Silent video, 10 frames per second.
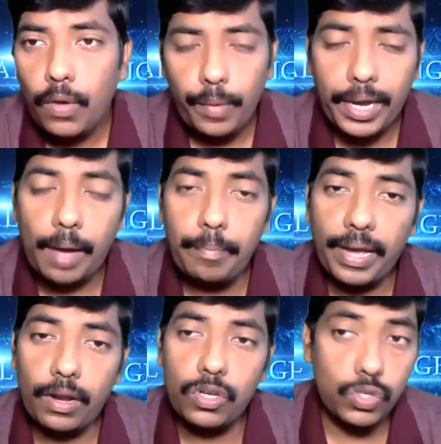We come
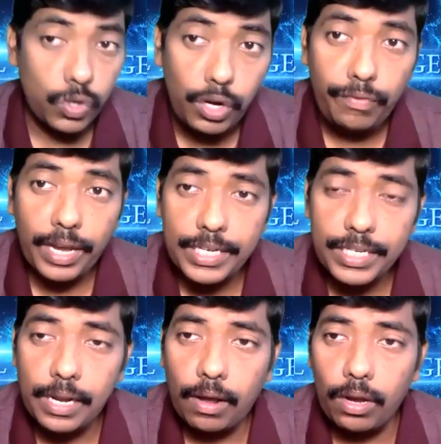across
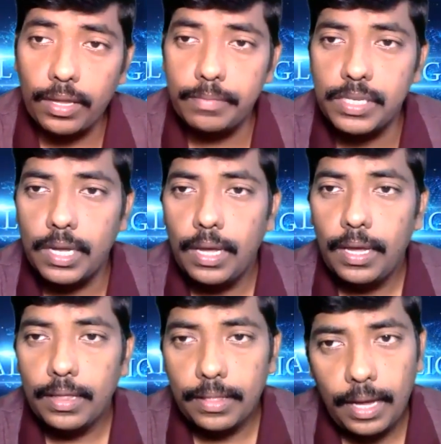unification algorithms
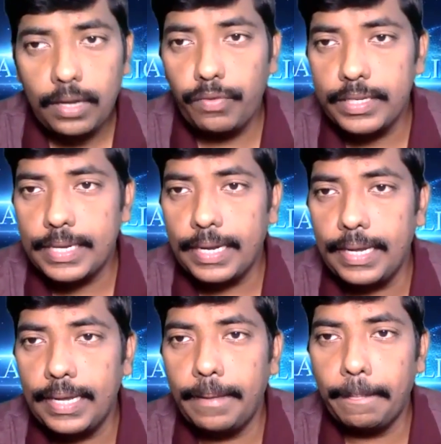that we
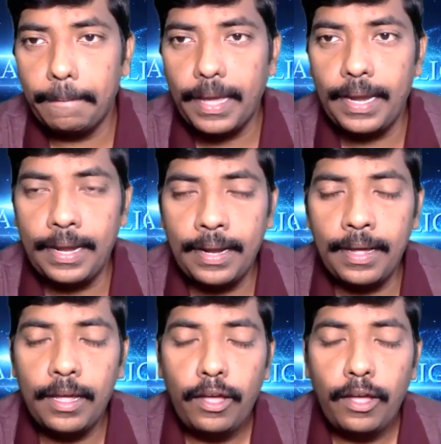study in